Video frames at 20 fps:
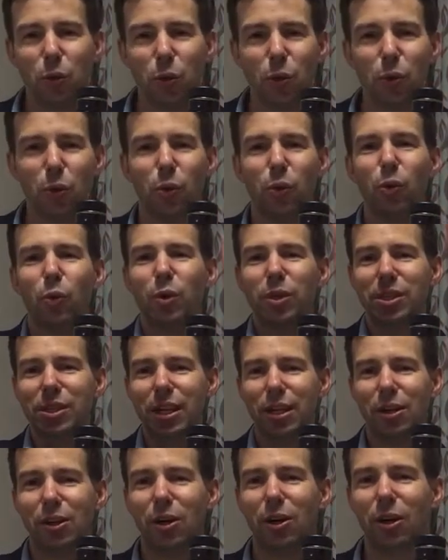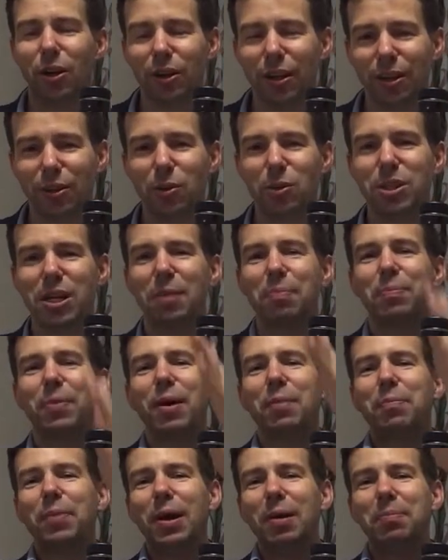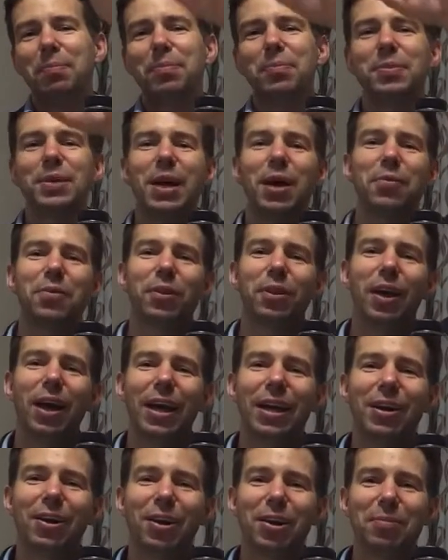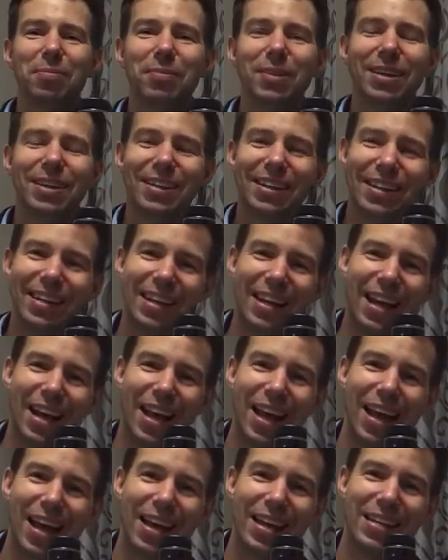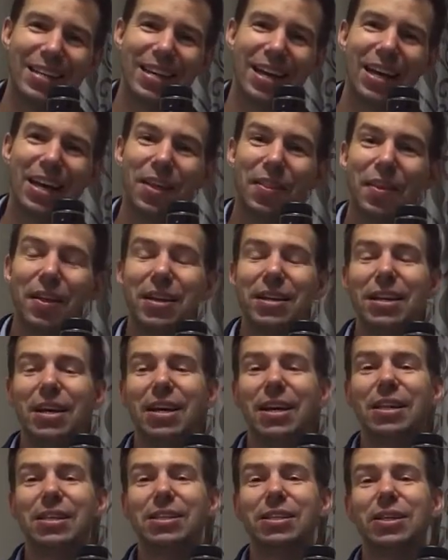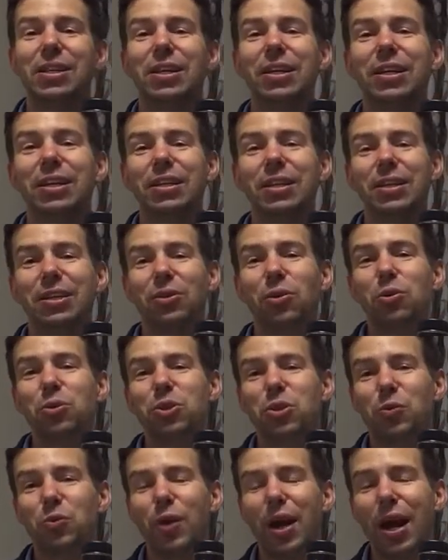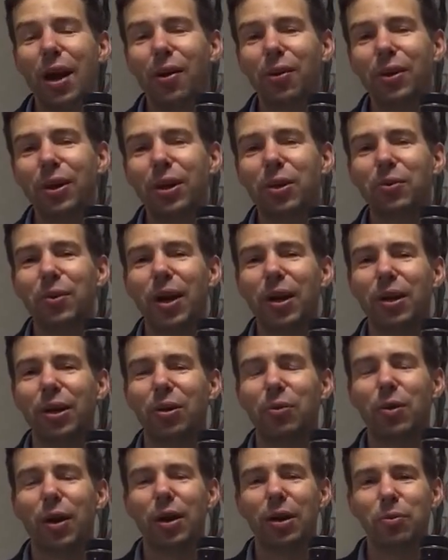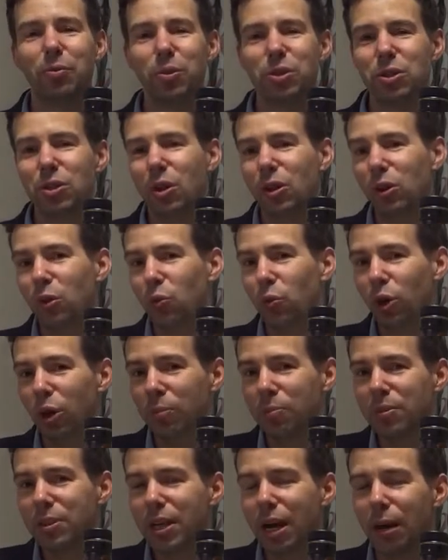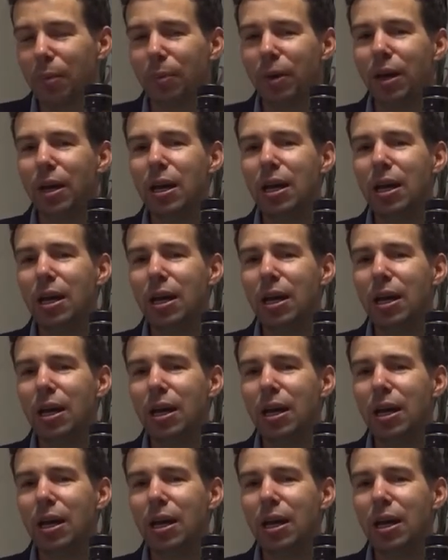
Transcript: Oh, what's that called? It goes up, up, up, down the line arm, and uh, then it's it, it goes around and around and around in what's called a worm tub,